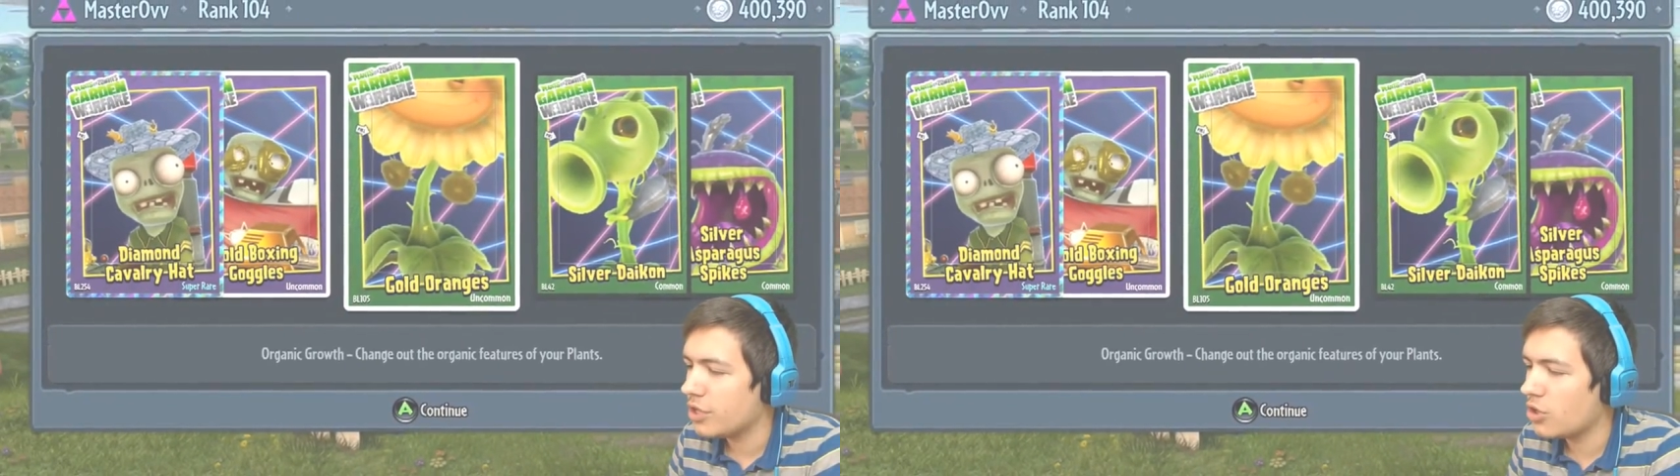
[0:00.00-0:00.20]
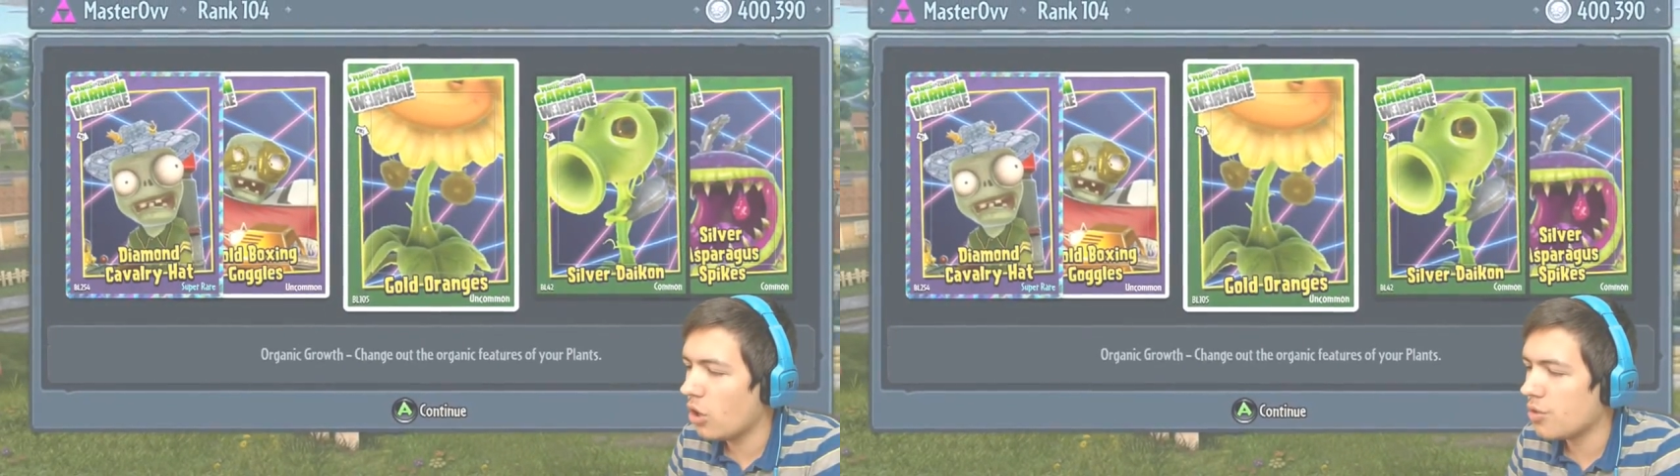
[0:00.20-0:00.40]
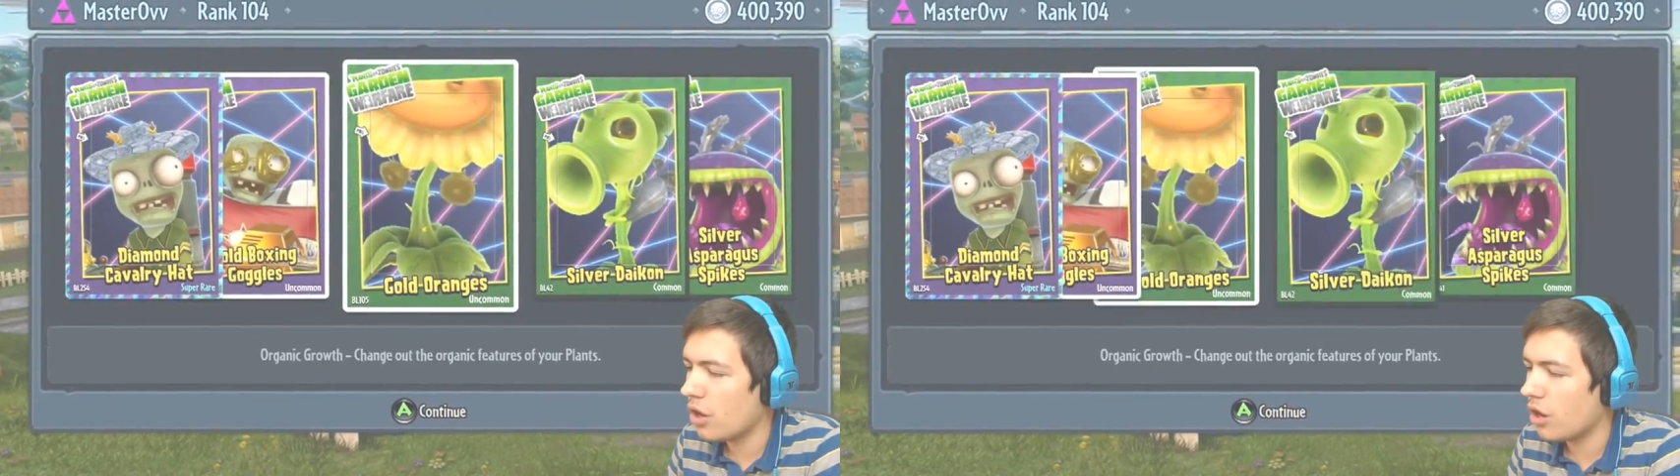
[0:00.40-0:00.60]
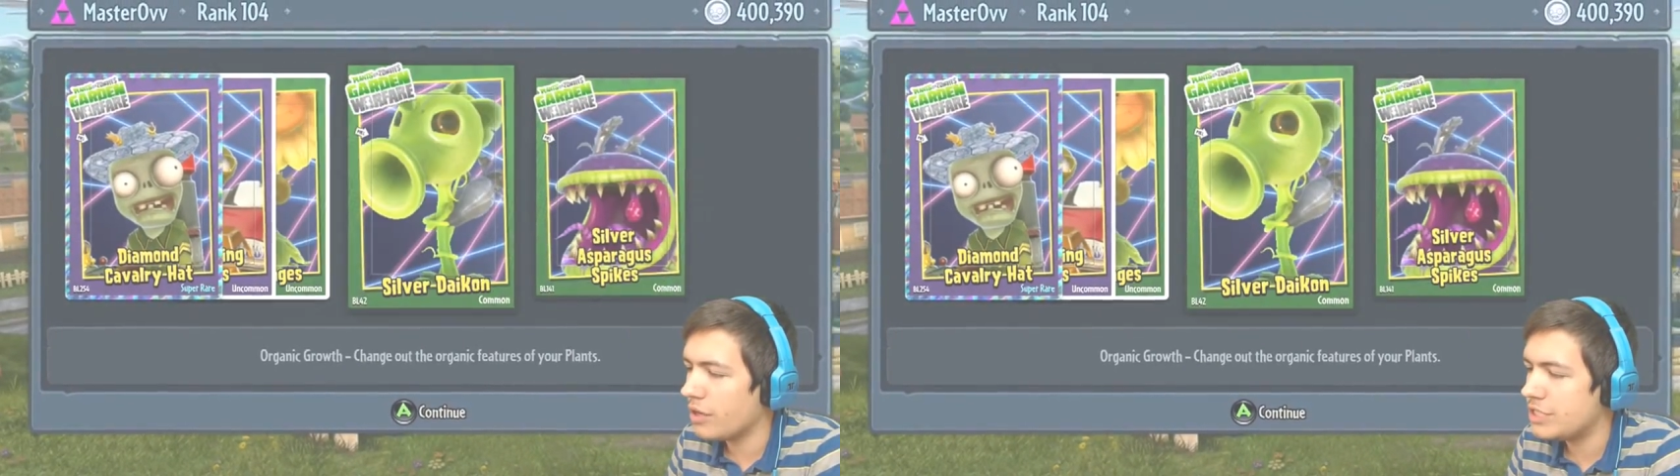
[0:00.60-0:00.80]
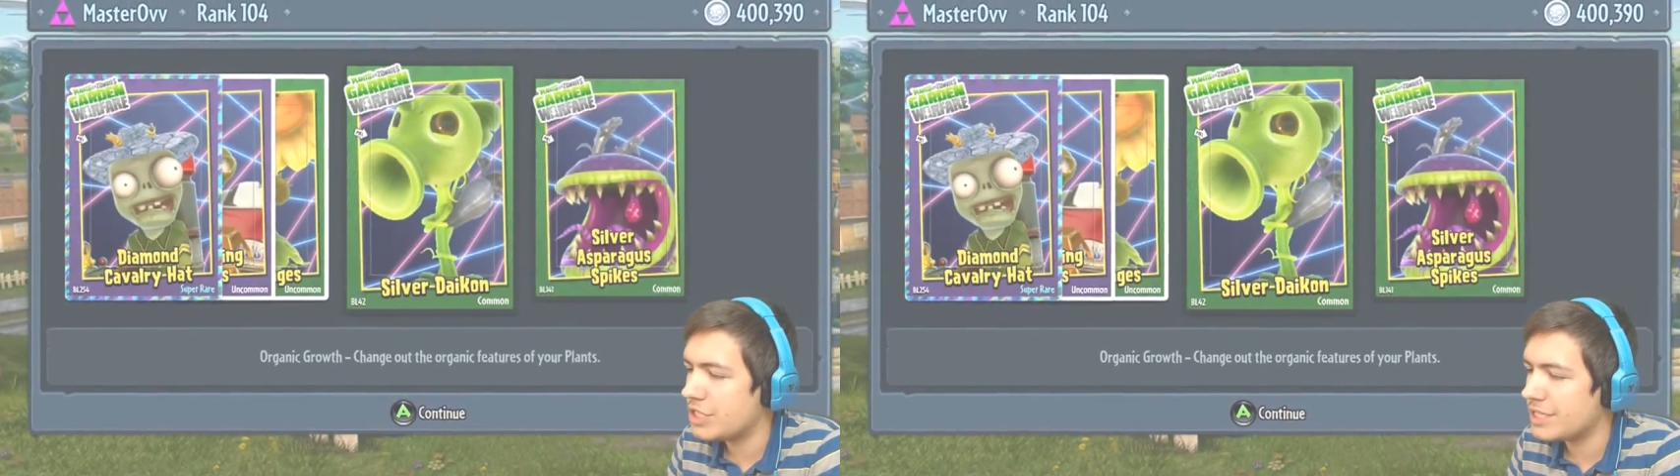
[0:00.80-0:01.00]
the gold
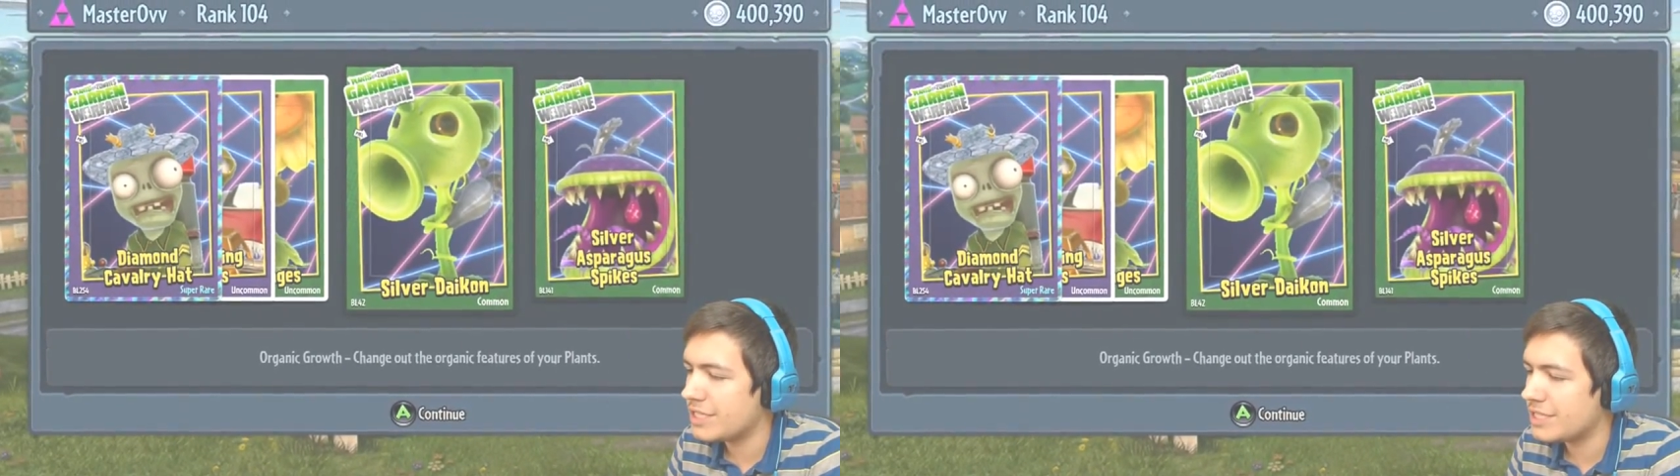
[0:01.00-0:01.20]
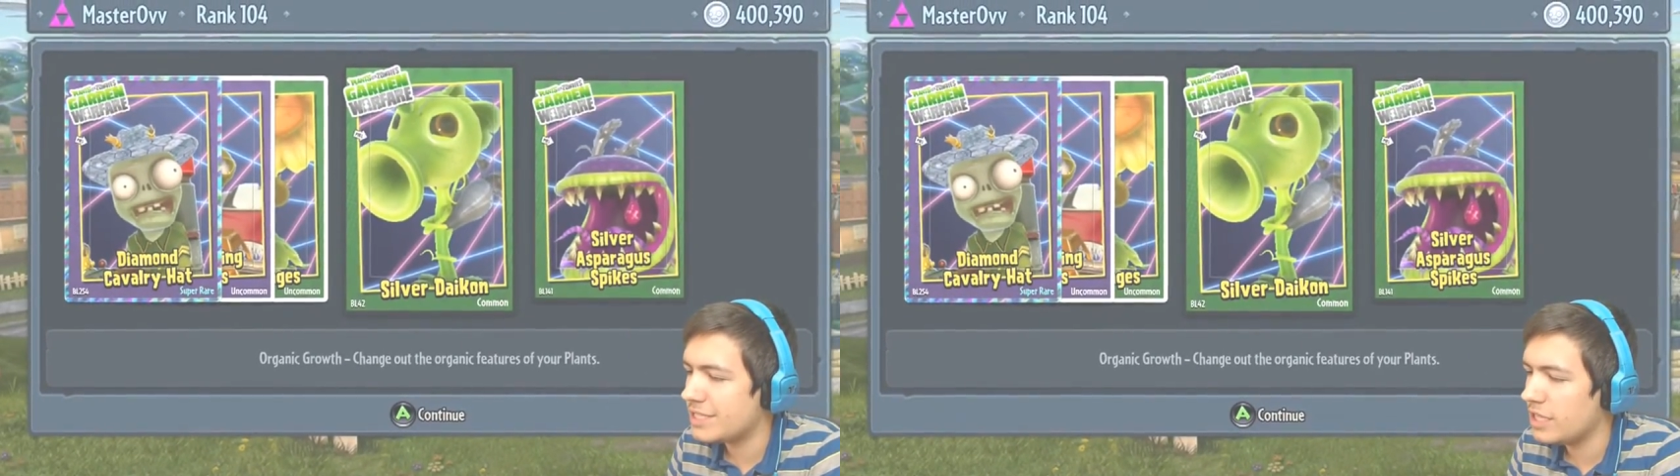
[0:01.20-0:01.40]
oranges, the